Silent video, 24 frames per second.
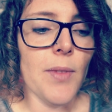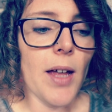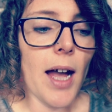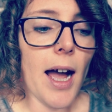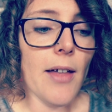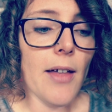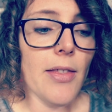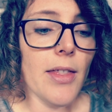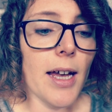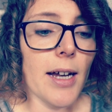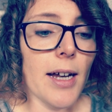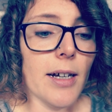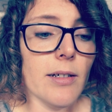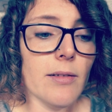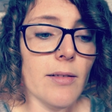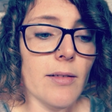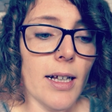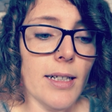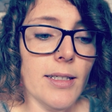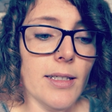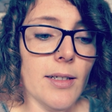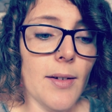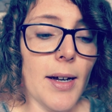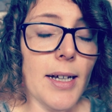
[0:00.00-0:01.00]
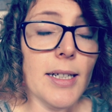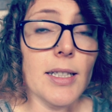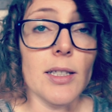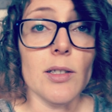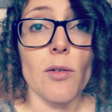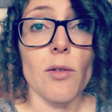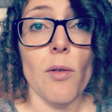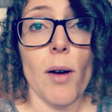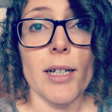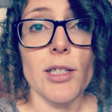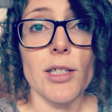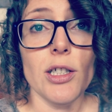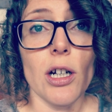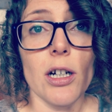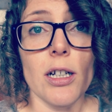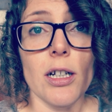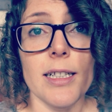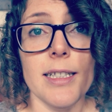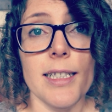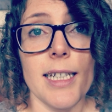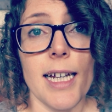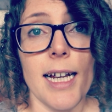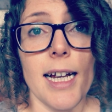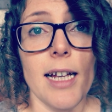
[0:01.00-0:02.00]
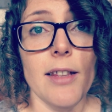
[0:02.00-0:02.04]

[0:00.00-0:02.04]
and they taste quite chocolatey,